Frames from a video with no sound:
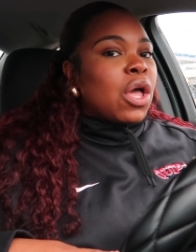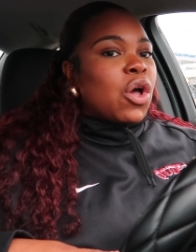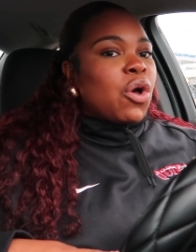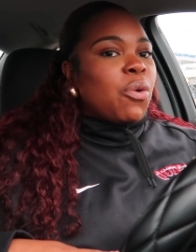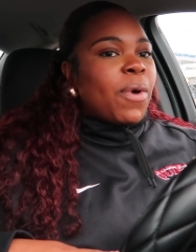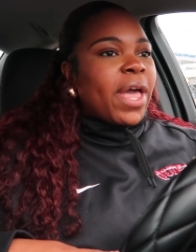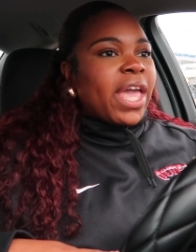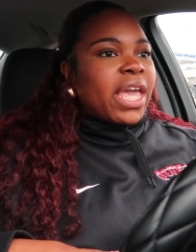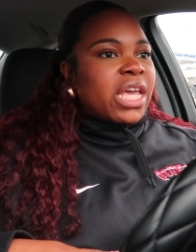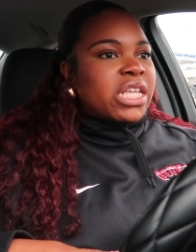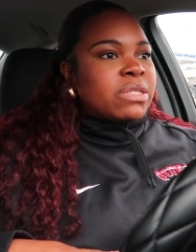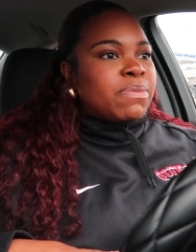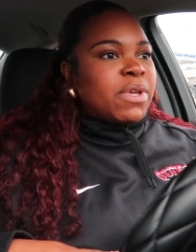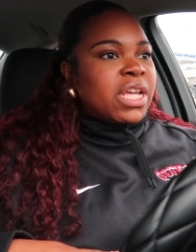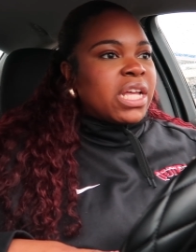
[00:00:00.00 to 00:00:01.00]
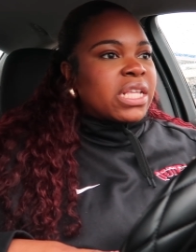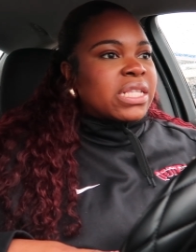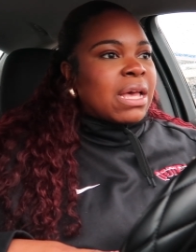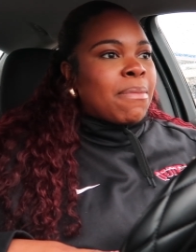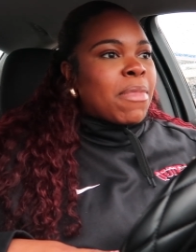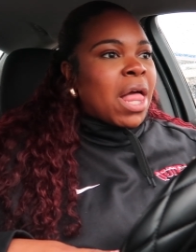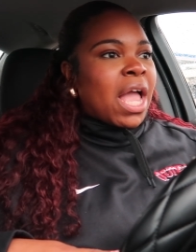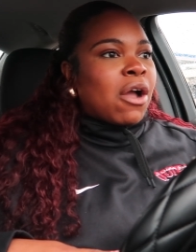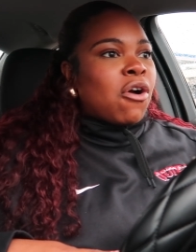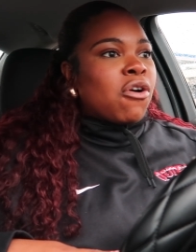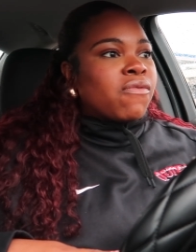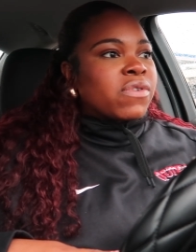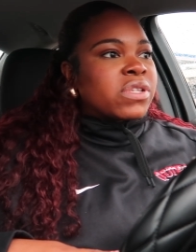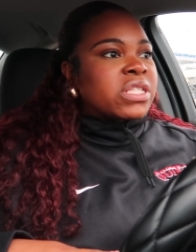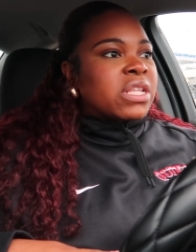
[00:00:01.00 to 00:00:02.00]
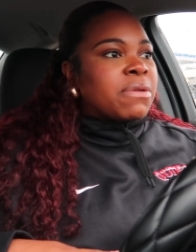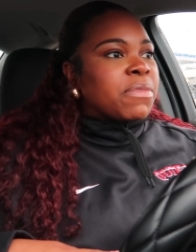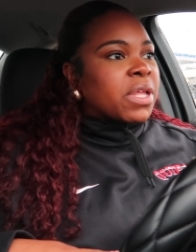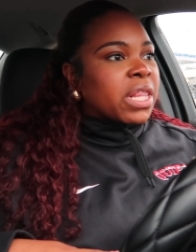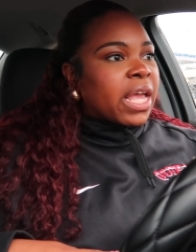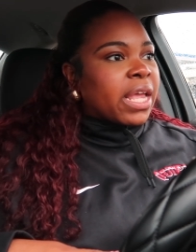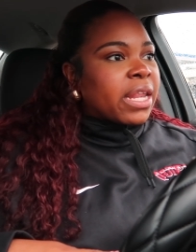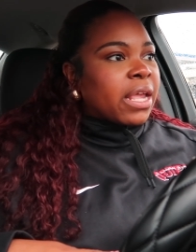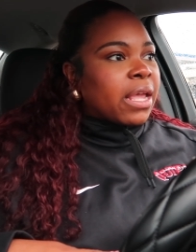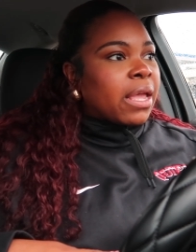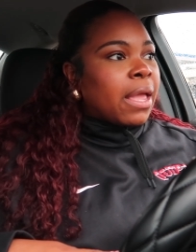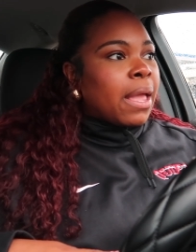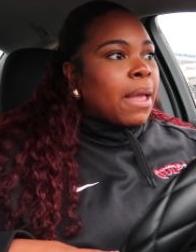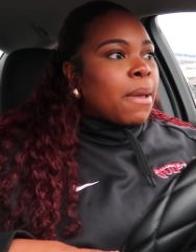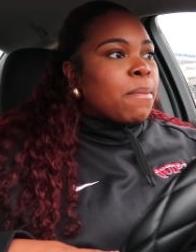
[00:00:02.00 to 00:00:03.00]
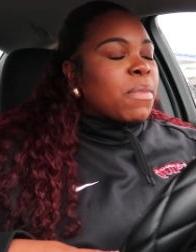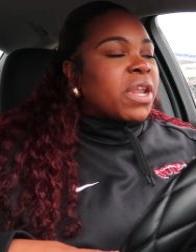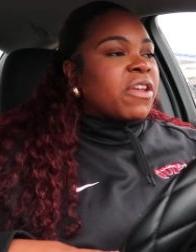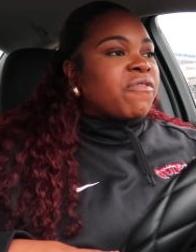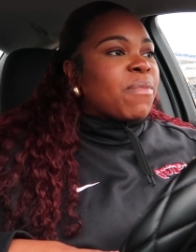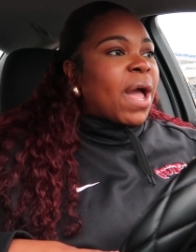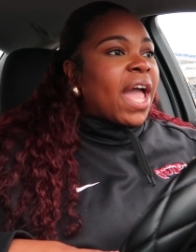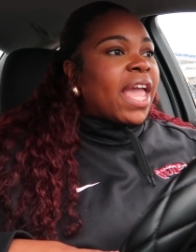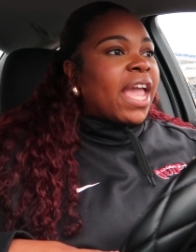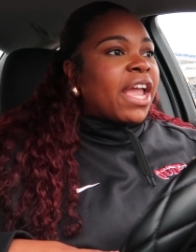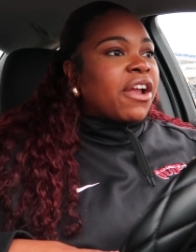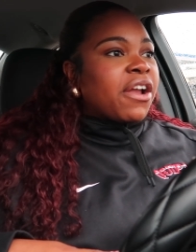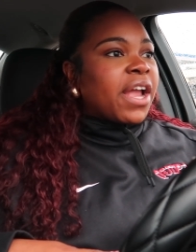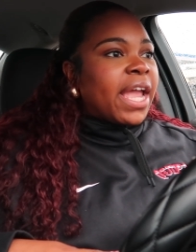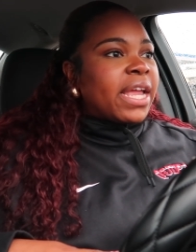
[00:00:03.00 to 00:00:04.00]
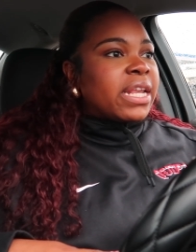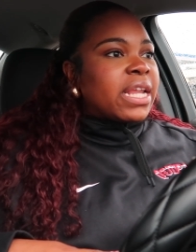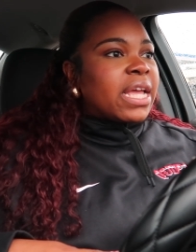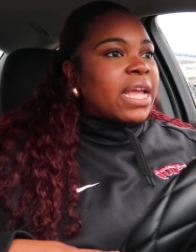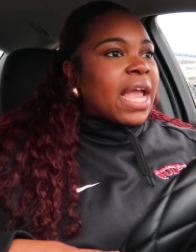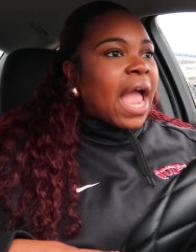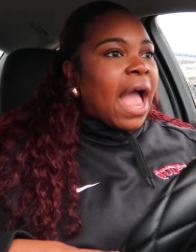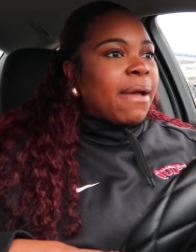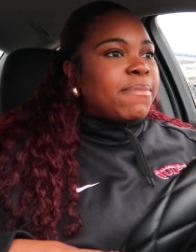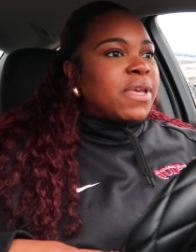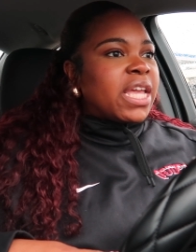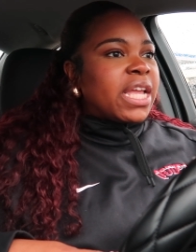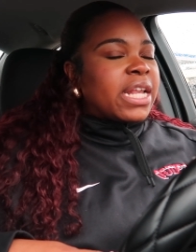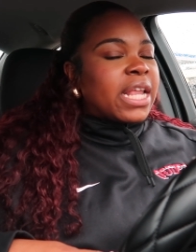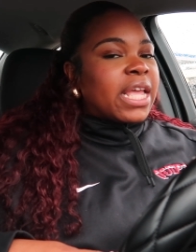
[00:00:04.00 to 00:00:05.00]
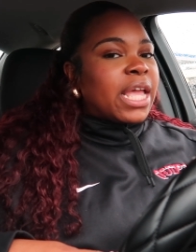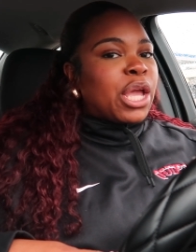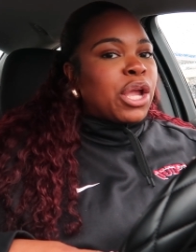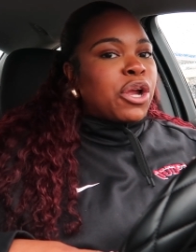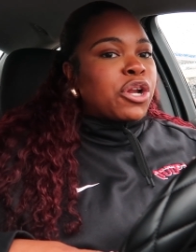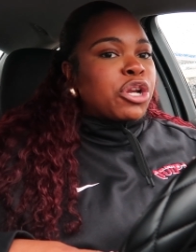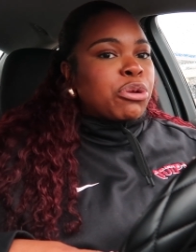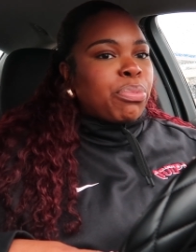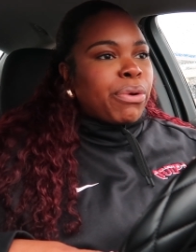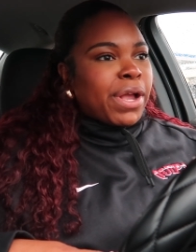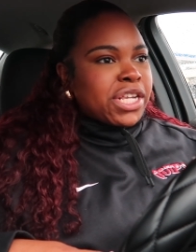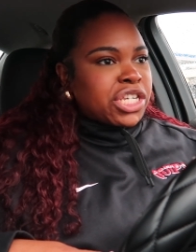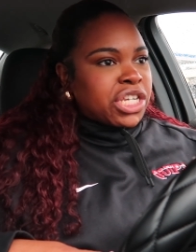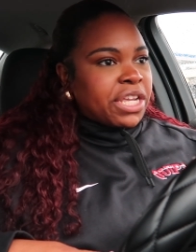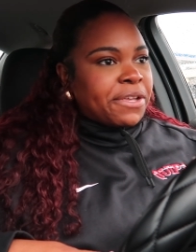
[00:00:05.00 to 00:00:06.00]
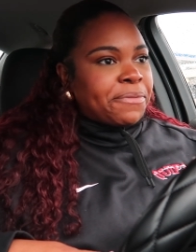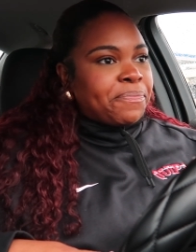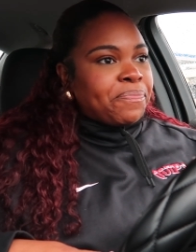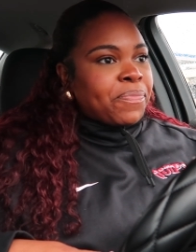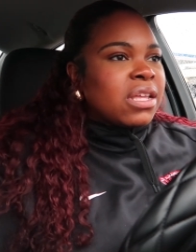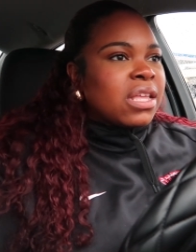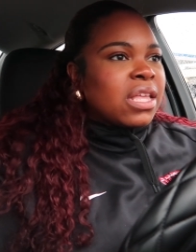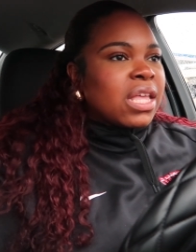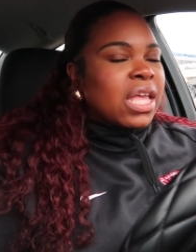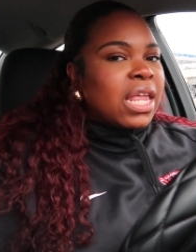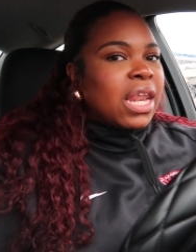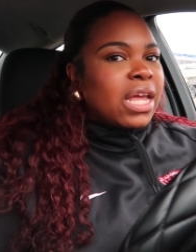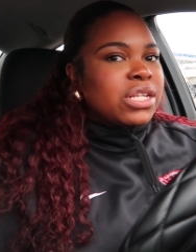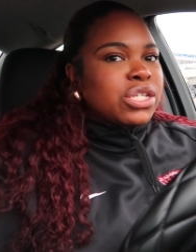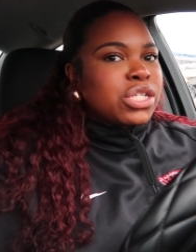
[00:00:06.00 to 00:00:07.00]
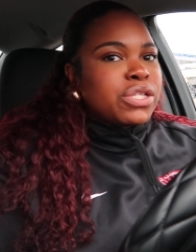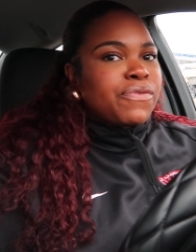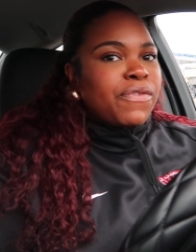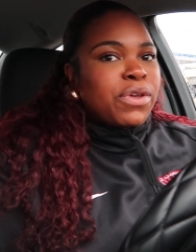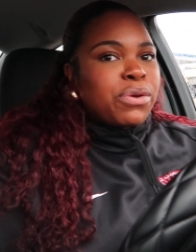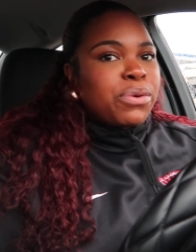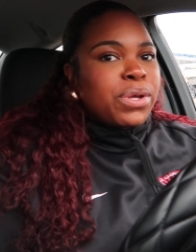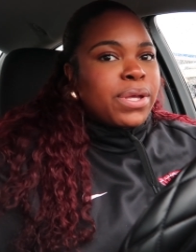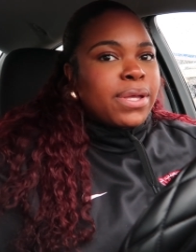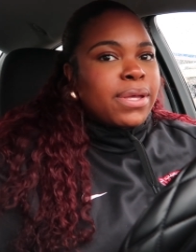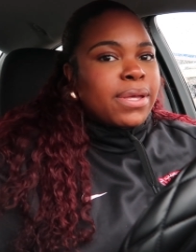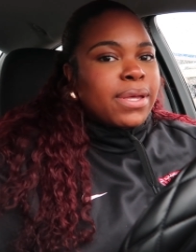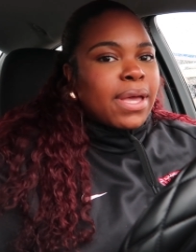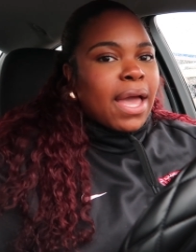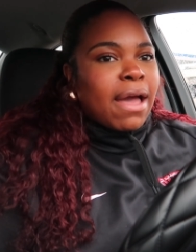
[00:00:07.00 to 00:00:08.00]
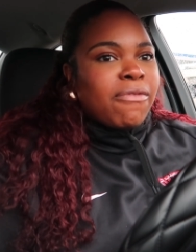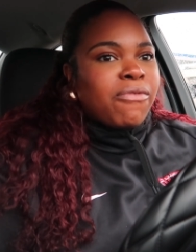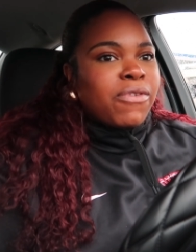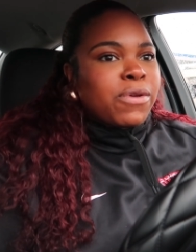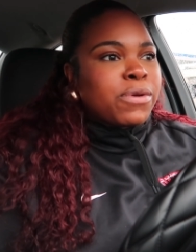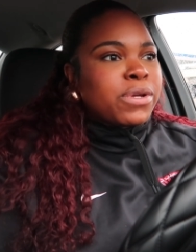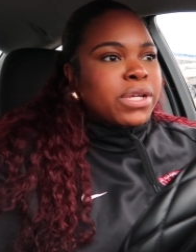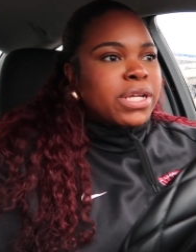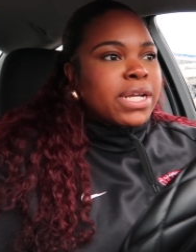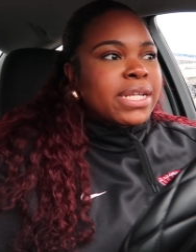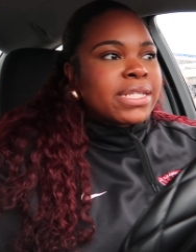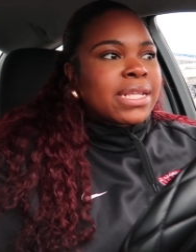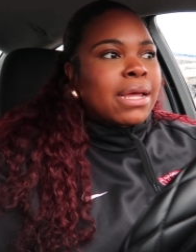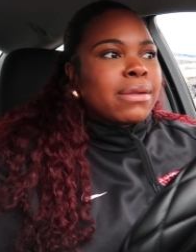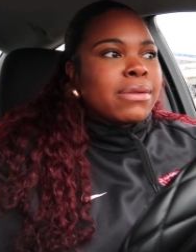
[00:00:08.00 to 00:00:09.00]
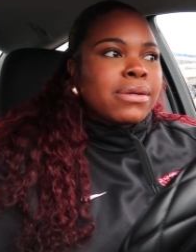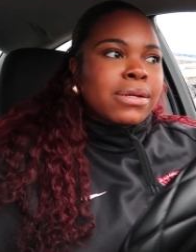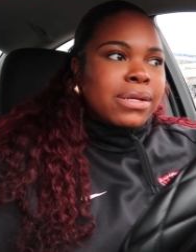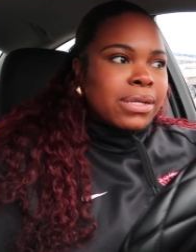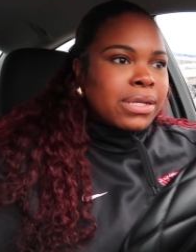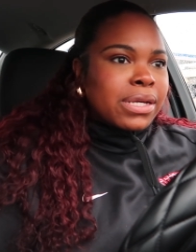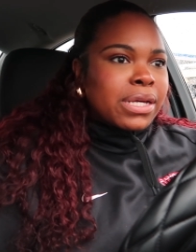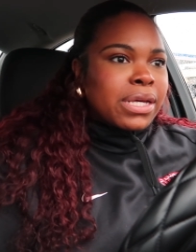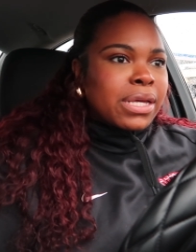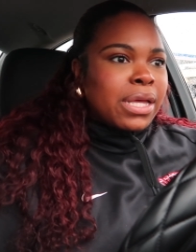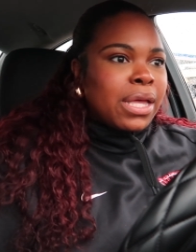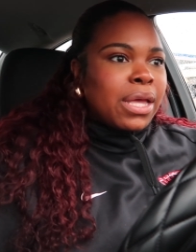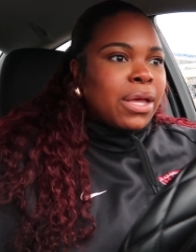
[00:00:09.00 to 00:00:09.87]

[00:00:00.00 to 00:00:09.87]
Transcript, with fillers: away, it's because I'm like overstimulated. But if my hair ain't done, I be in the hair depression. And I just feel good. I feel good because I look good.